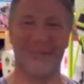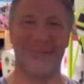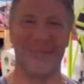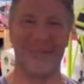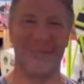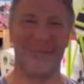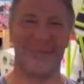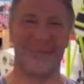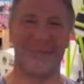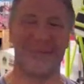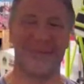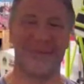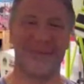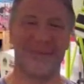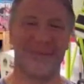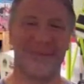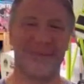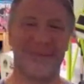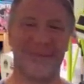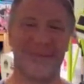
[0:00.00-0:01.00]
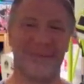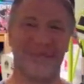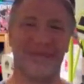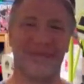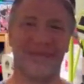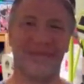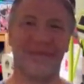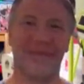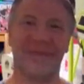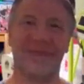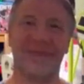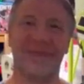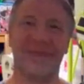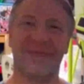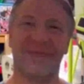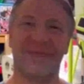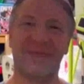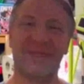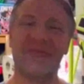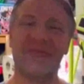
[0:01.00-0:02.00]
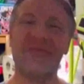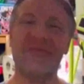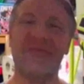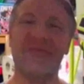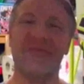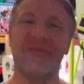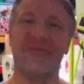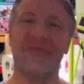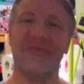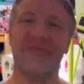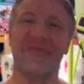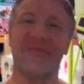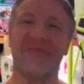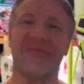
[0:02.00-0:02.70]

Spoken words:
What are your thoughts as you look back on last season?